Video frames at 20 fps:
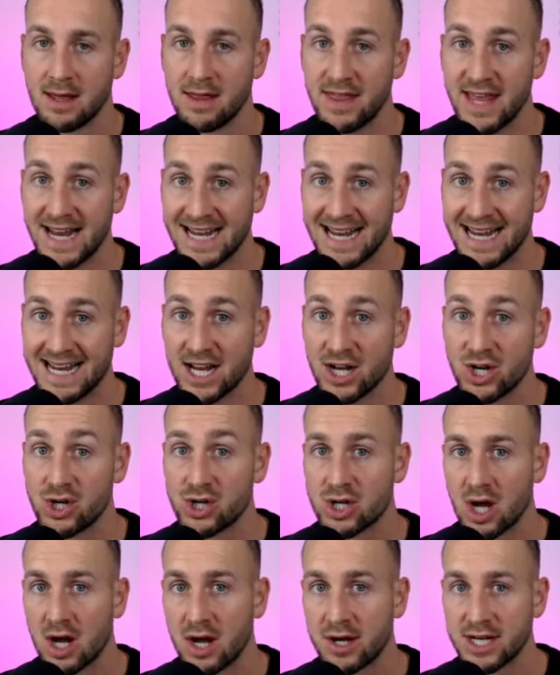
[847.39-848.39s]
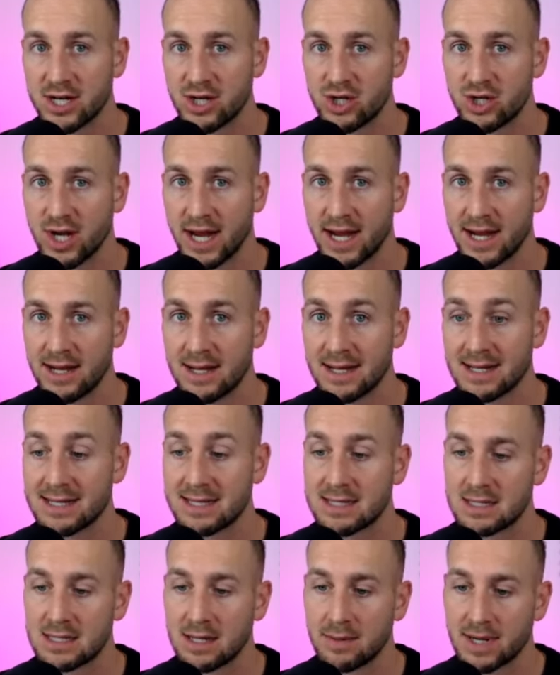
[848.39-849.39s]
Then in a sharded chain,
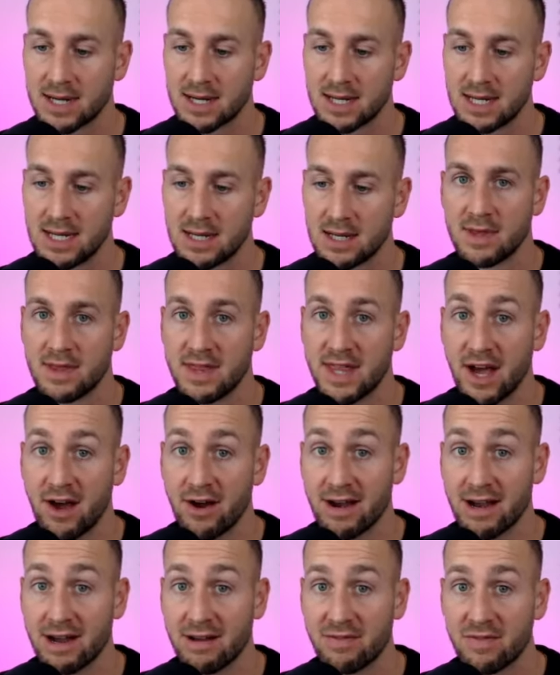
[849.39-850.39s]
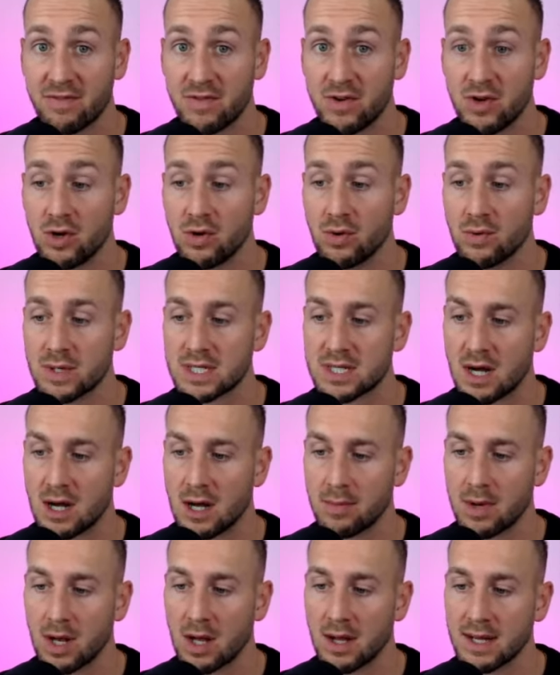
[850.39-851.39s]
typically there are a few
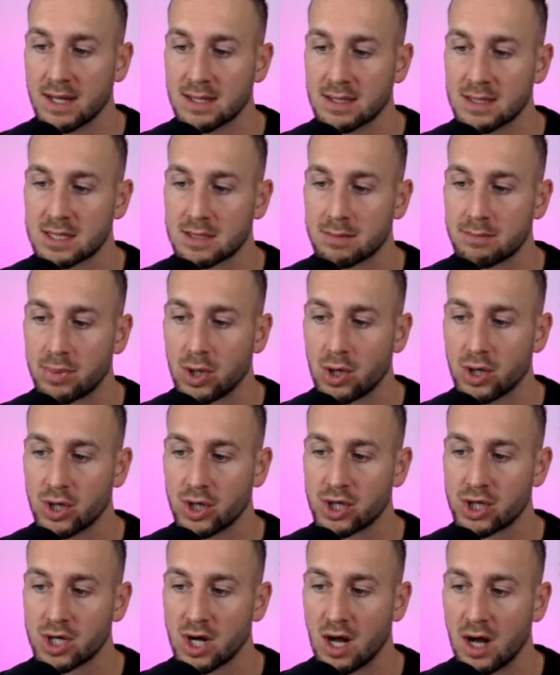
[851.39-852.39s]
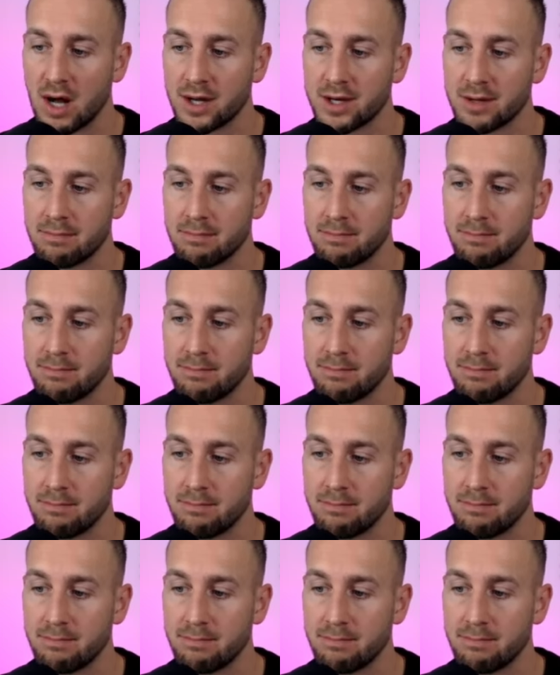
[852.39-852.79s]
timelines per shard,